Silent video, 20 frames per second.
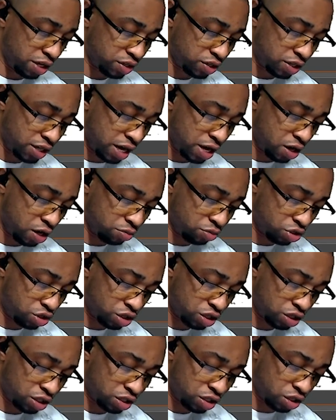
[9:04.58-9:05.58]
that up
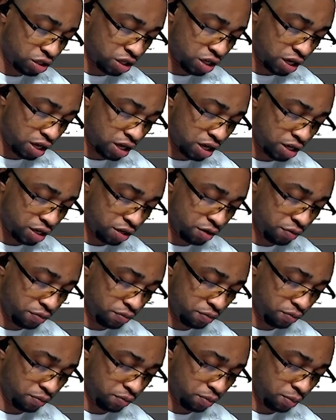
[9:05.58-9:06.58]
just yet.
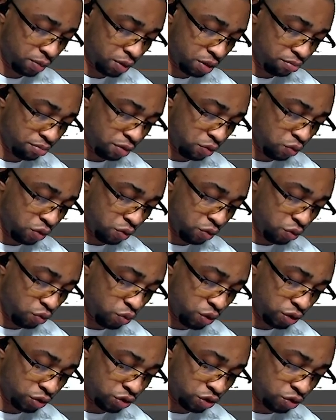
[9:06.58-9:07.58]
But what we will do